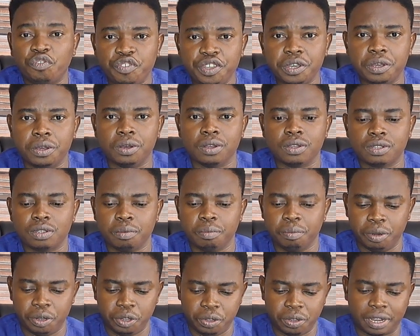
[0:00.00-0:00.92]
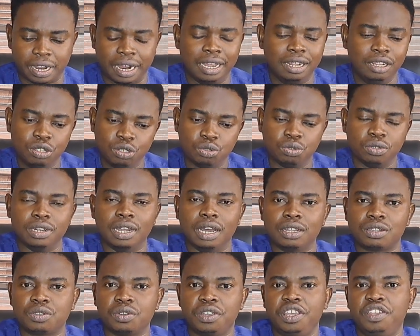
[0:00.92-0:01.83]
figures, but you can do
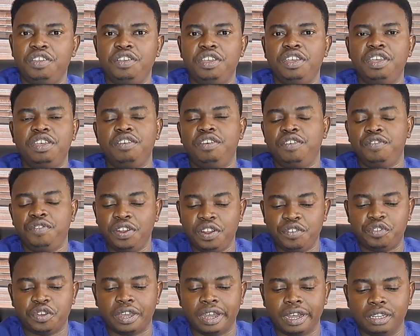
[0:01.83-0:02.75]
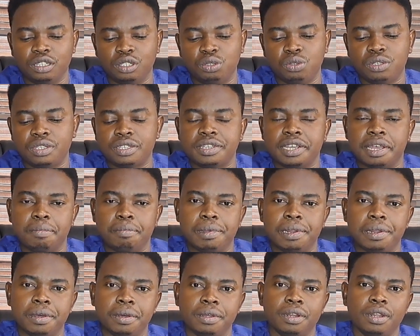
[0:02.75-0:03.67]
that. So even if you can't do
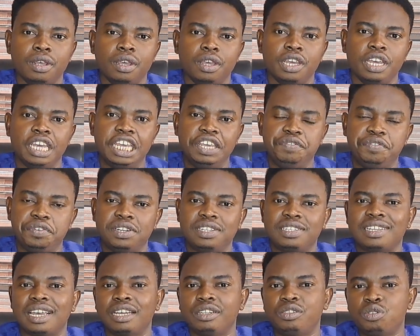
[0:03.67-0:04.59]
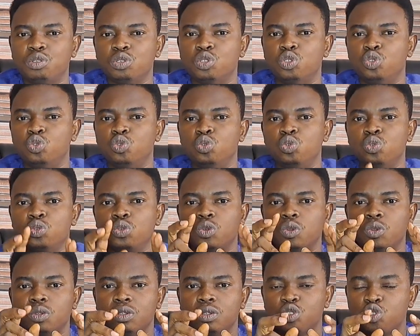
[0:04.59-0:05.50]
10 million, if you decide to do
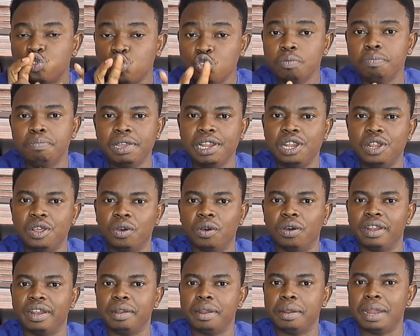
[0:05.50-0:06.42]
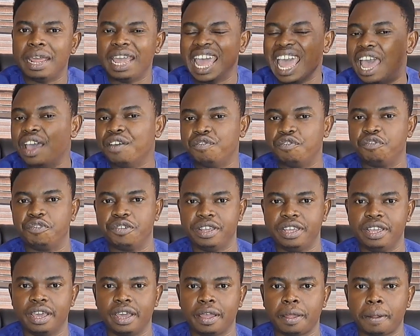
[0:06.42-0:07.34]
2 million
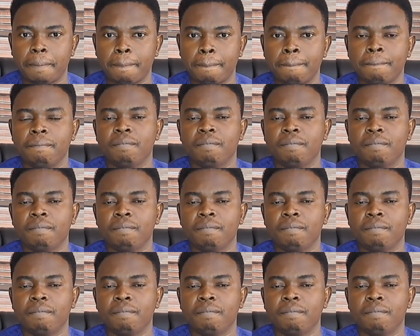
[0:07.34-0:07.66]
every year,